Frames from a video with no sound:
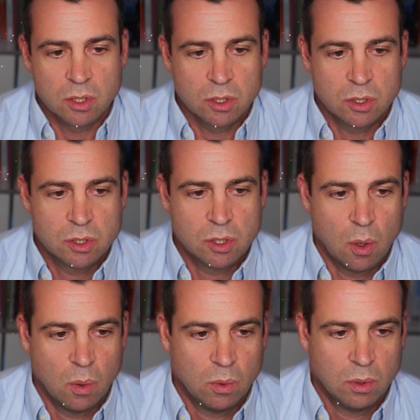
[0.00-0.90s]

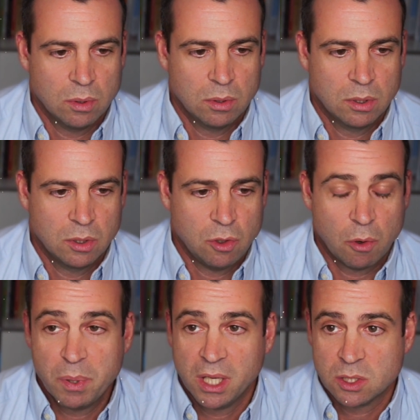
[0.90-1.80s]
So your
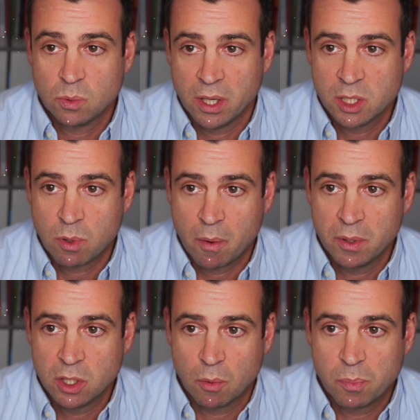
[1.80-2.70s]
biggest one is
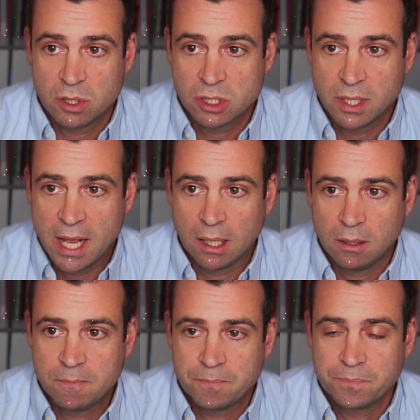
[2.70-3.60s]
probably your personnel,
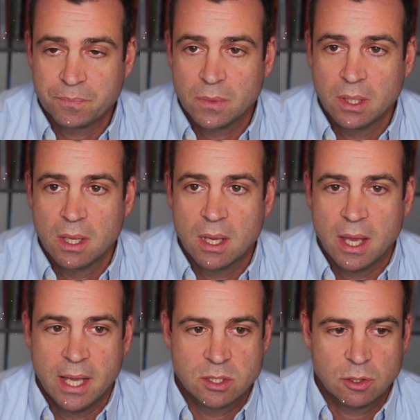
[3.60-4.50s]

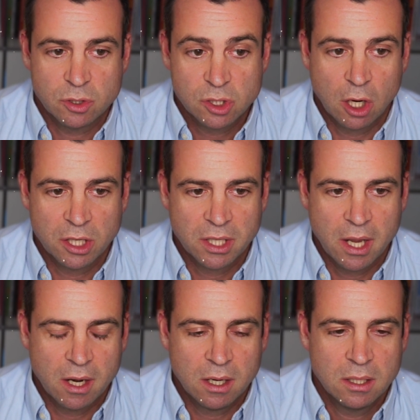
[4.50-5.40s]
and so start
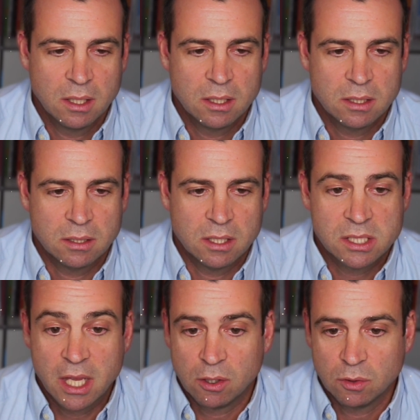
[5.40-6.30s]
there. The
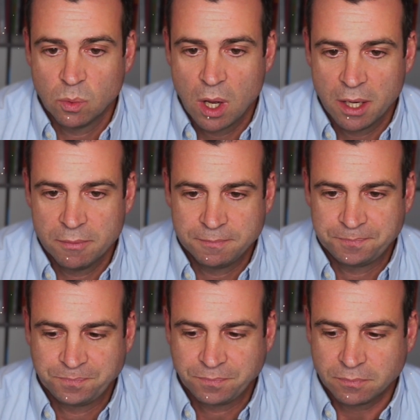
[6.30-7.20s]
second one
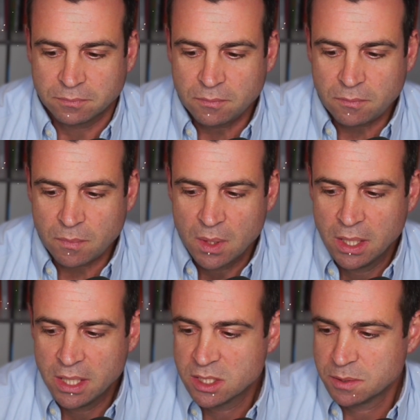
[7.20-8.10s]

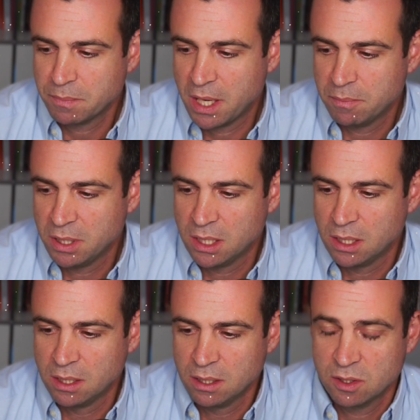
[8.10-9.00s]
is
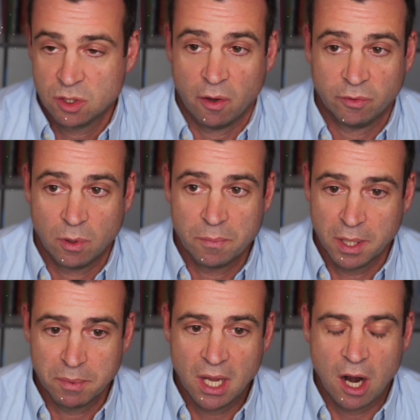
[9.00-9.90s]
maybe software,
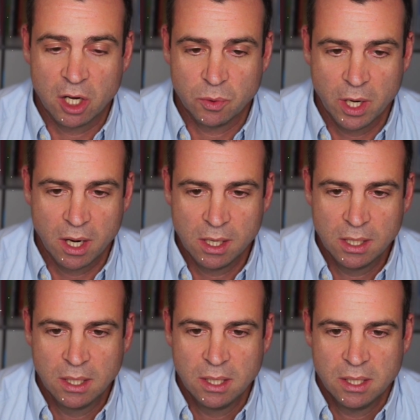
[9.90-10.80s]
maybe hardware,
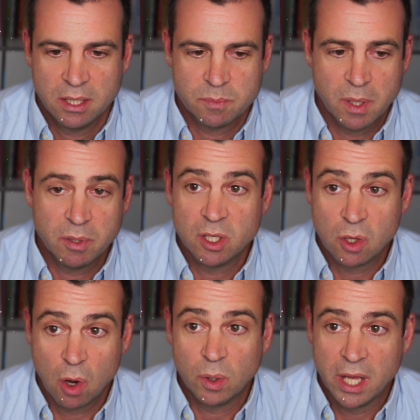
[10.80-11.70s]
it's maybe
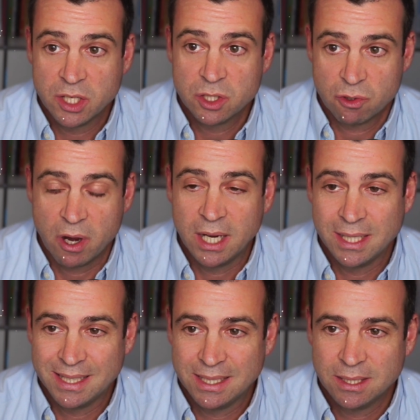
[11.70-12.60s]
knowledge,
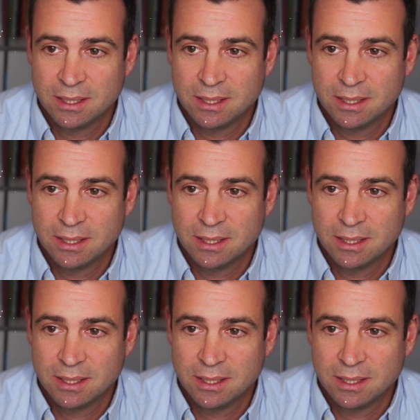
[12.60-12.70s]
training.